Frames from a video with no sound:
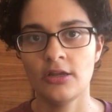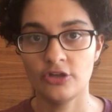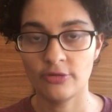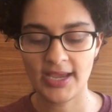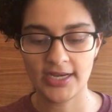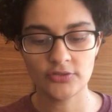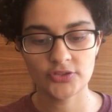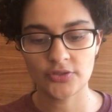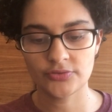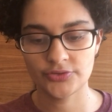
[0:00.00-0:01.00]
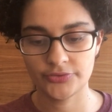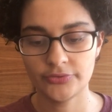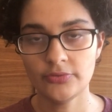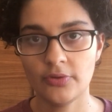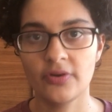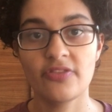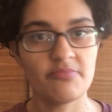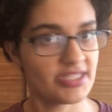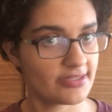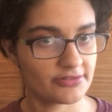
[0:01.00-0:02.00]
Le Malentendu, or The
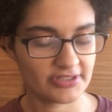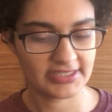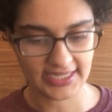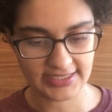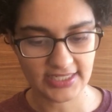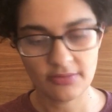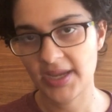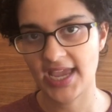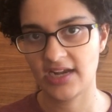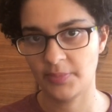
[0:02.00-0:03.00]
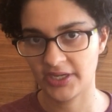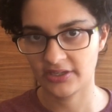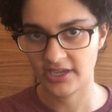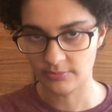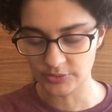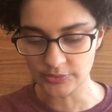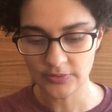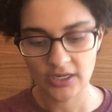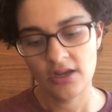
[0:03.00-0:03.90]
Misunderstanding, by Albert Camus.